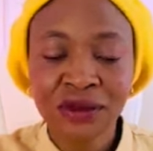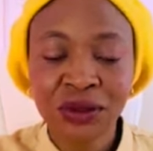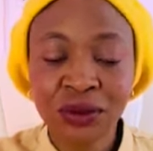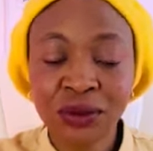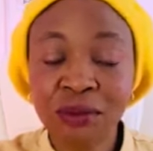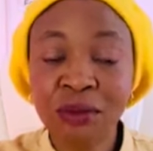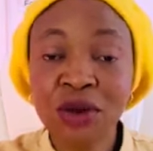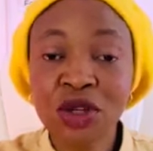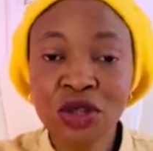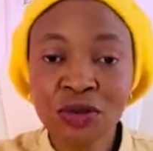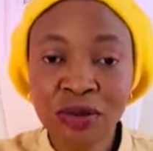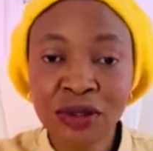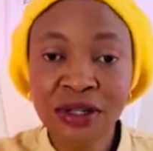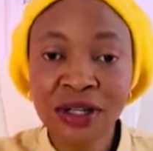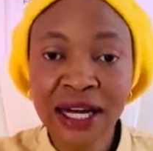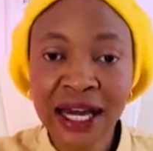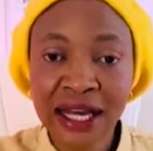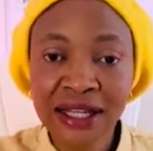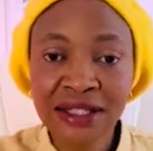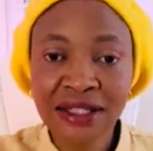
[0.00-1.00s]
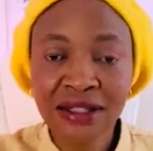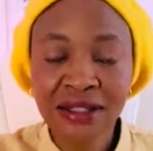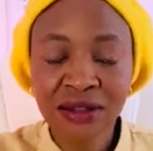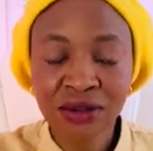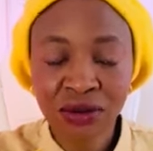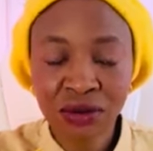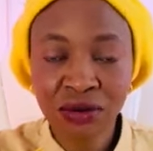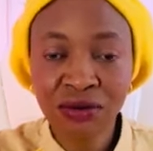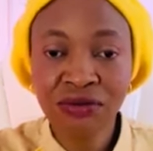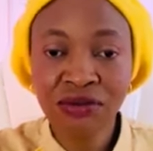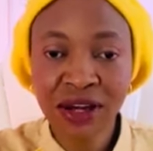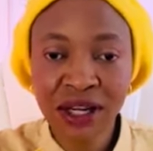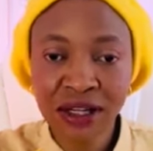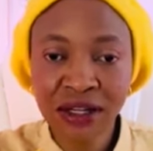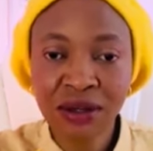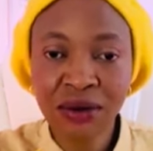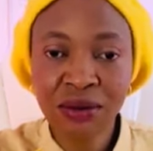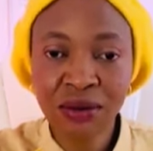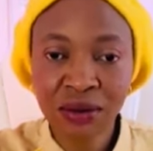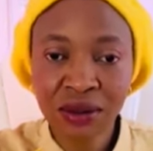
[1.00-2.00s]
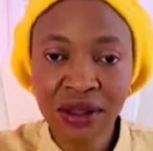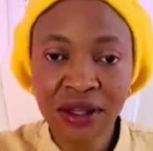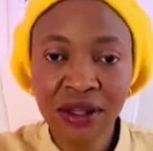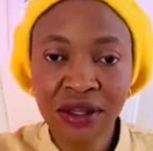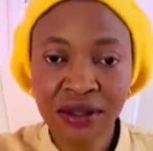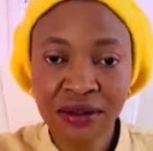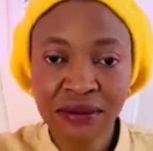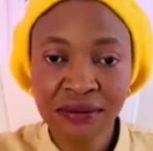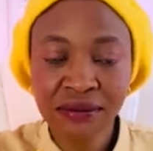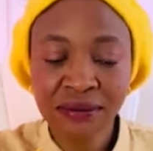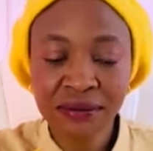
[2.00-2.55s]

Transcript: You must be right to find a good thing.